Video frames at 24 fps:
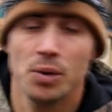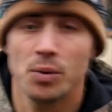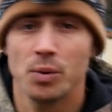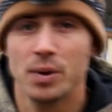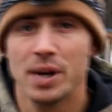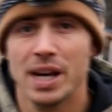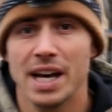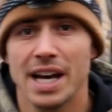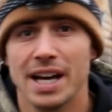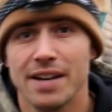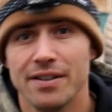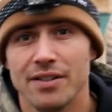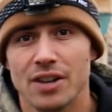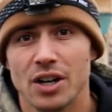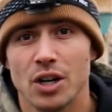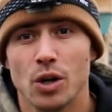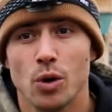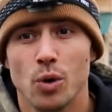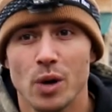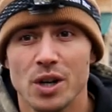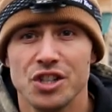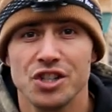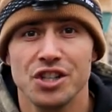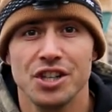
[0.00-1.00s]
we have a
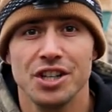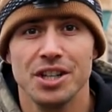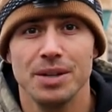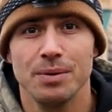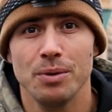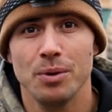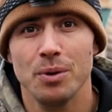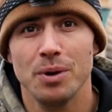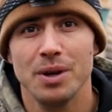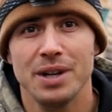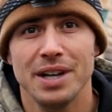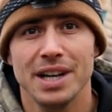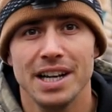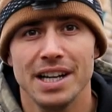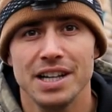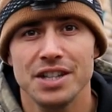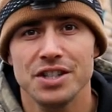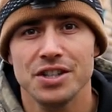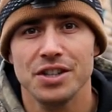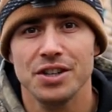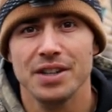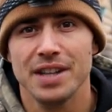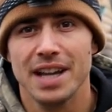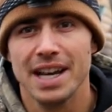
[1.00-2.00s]
question that we wanted to
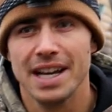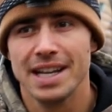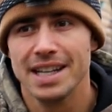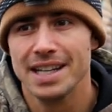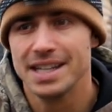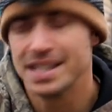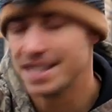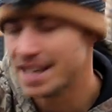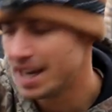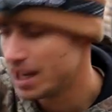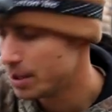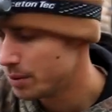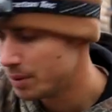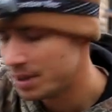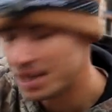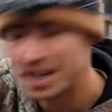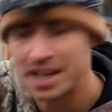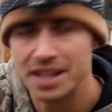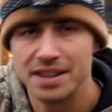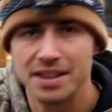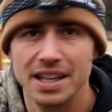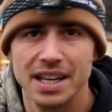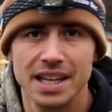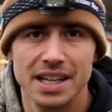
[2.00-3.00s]
answer, and that is how do we
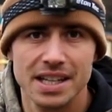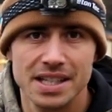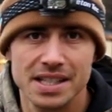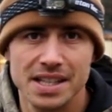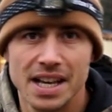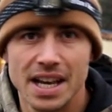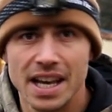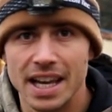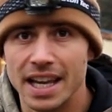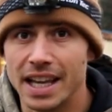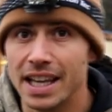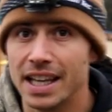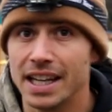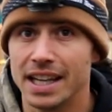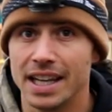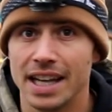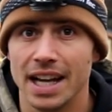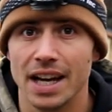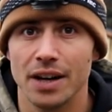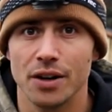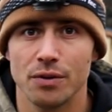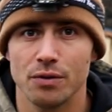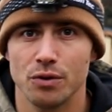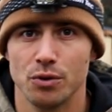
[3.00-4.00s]
get things in and
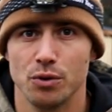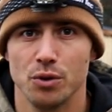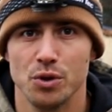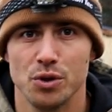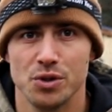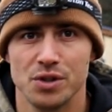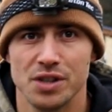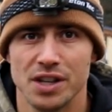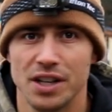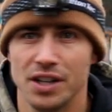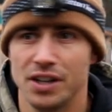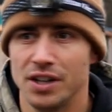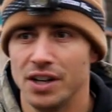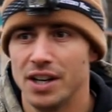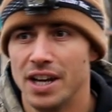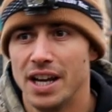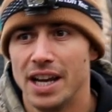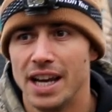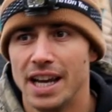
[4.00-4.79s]
out of the root cellar?